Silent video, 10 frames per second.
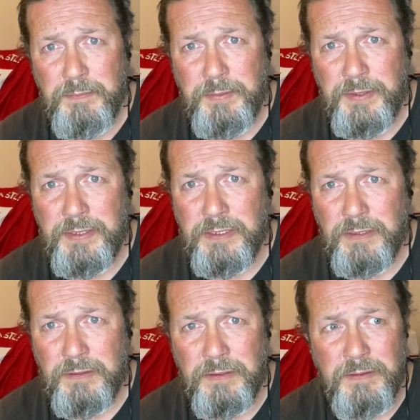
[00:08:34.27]
But then you
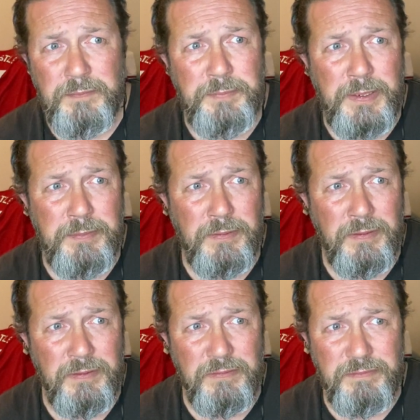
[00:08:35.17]
look at people
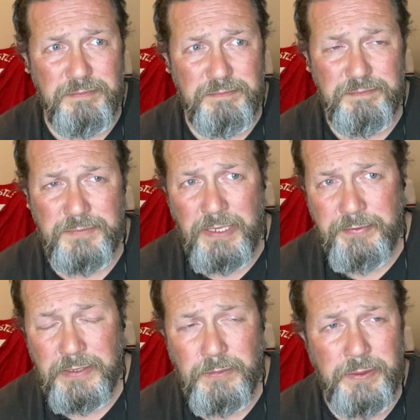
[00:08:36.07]
like
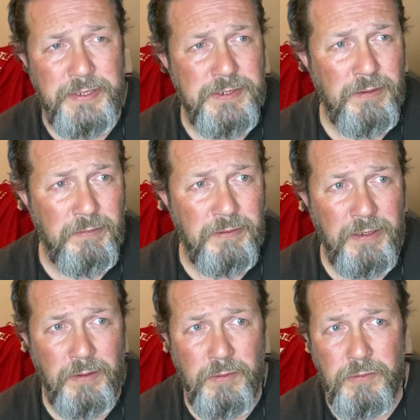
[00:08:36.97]
David Luiz, hot and
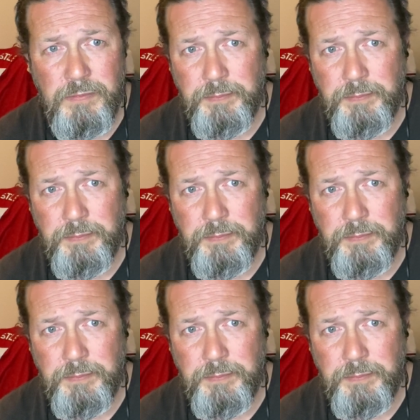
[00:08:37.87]
cold.